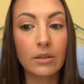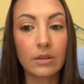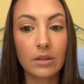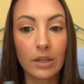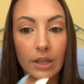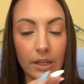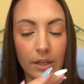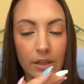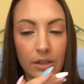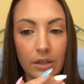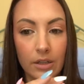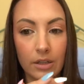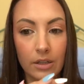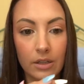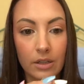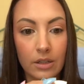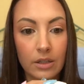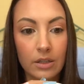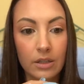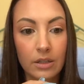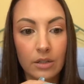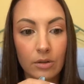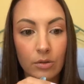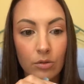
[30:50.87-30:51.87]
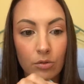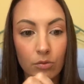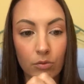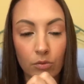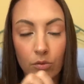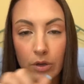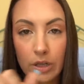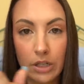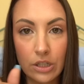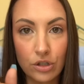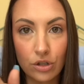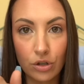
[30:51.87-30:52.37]
Like
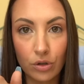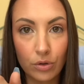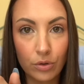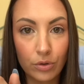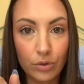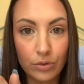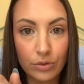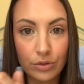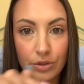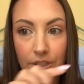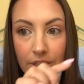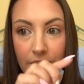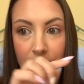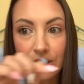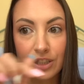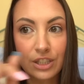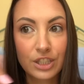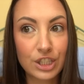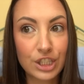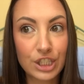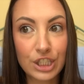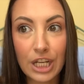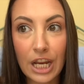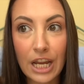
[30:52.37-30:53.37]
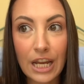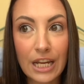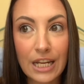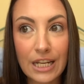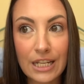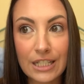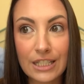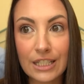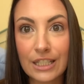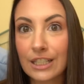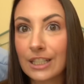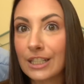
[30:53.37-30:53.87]
regionals, like
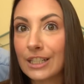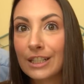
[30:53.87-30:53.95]
state